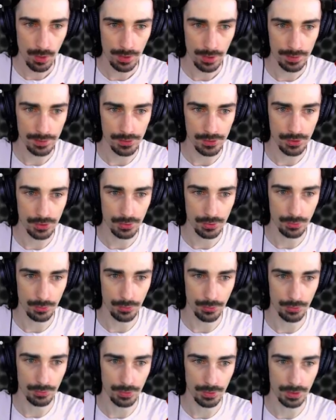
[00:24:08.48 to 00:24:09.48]
1,
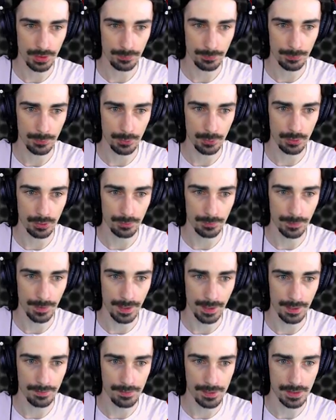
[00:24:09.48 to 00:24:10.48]
2, 3, 4,
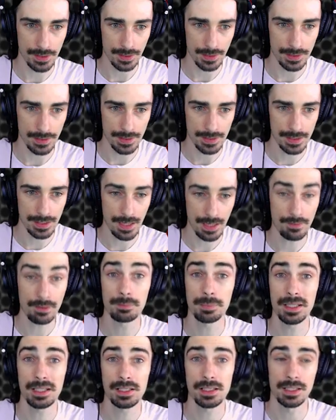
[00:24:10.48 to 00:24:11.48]
5, 6,
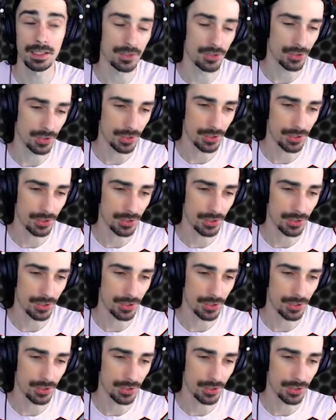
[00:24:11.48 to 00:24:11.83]
7 pistons.